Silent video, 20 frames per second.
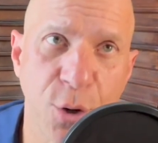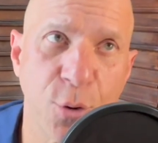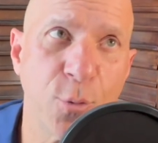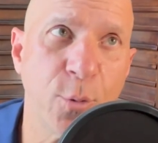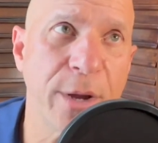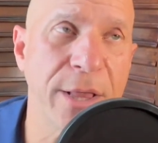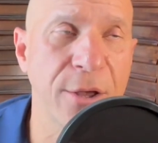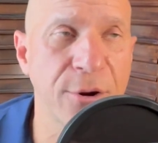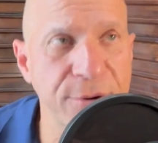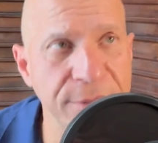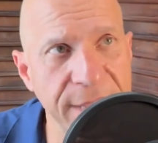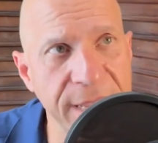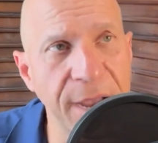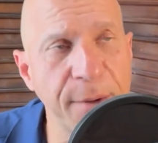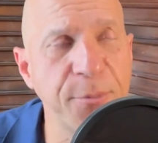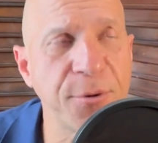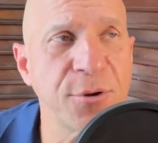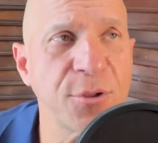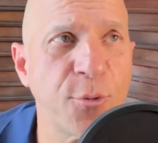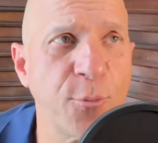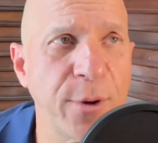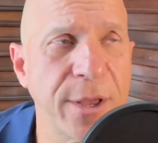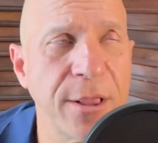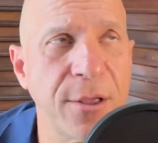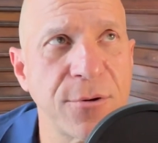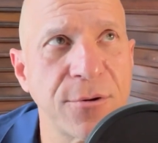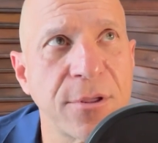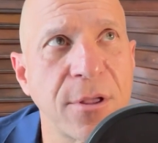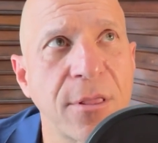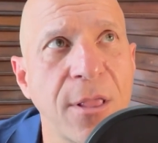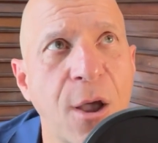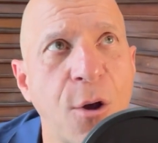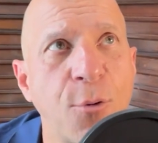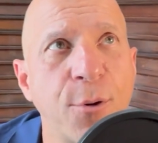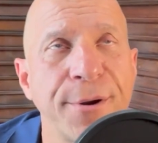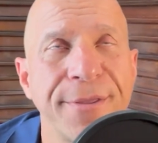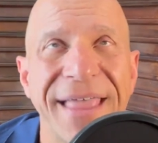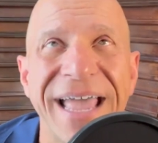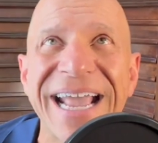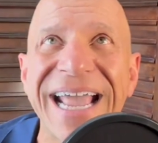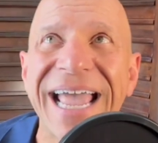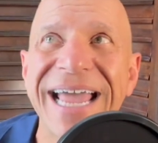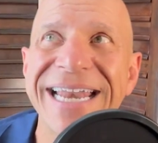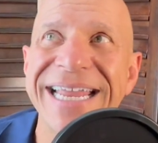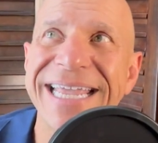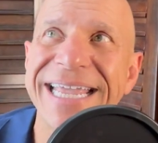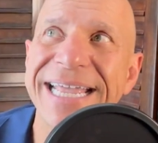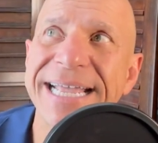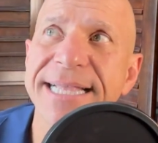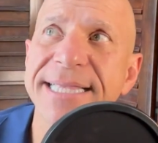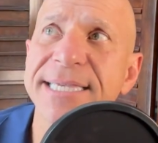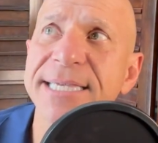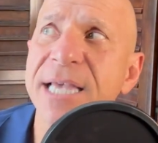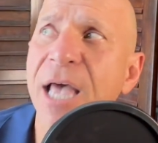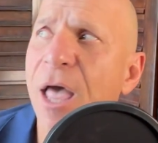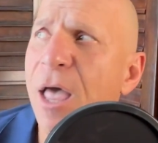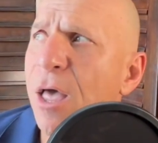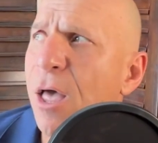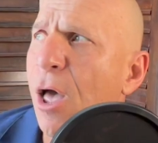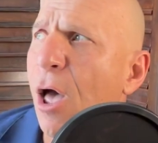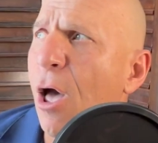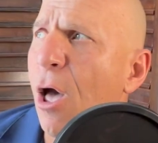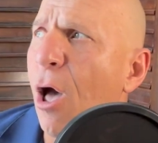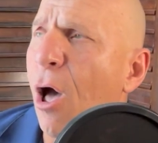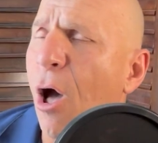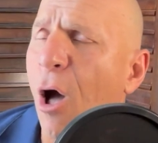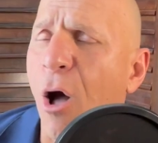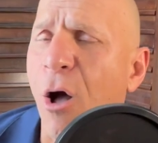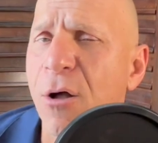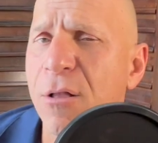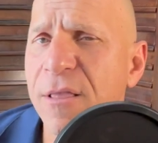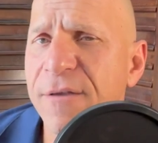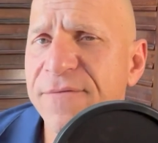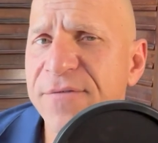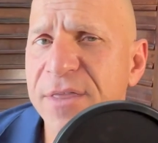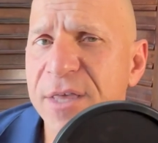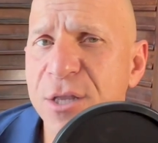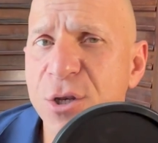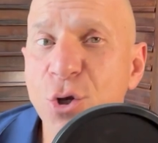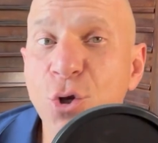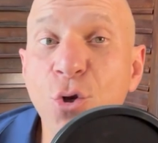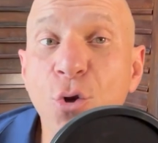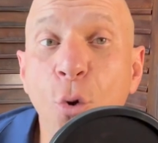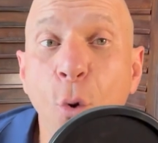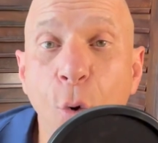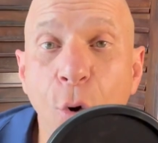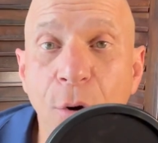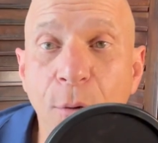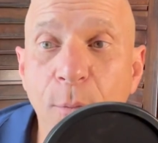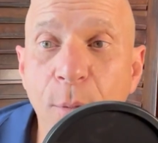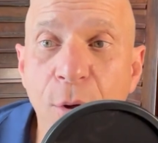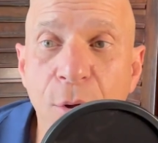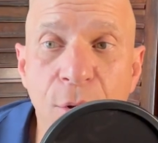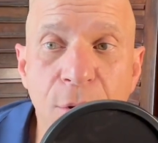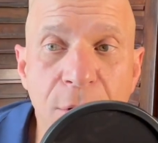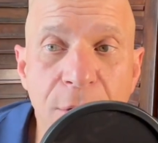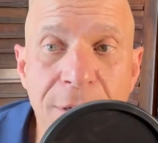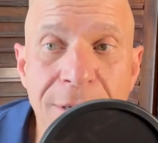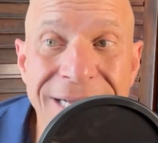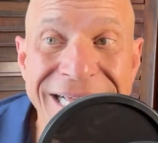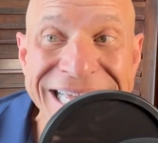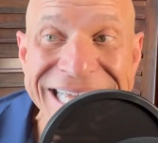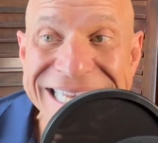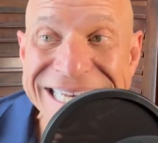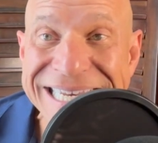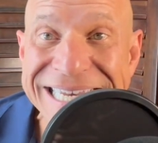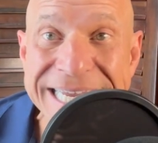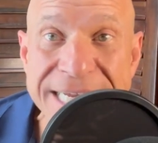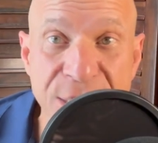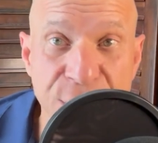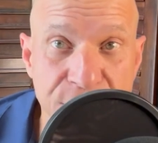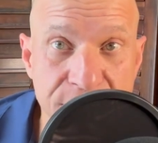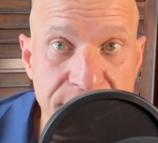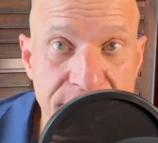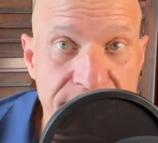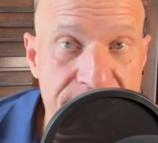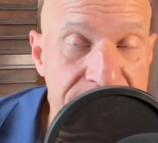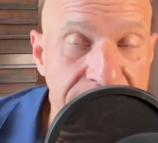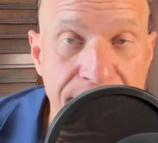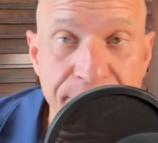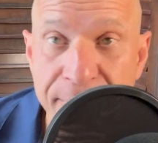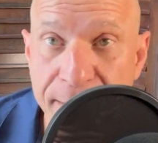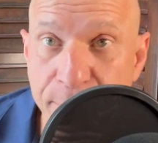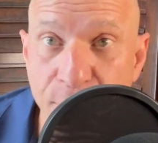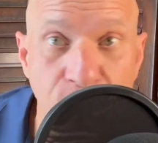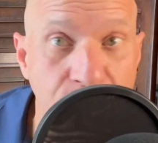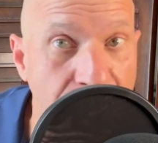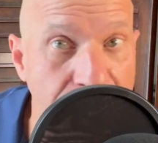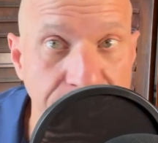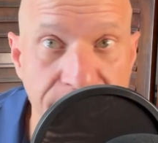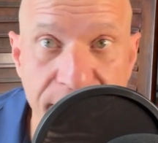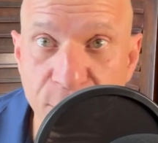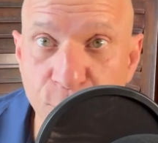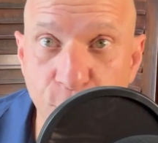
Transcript: we learn the upper and then we learn the lower, and that kind of gets all of the normal conditions that people come in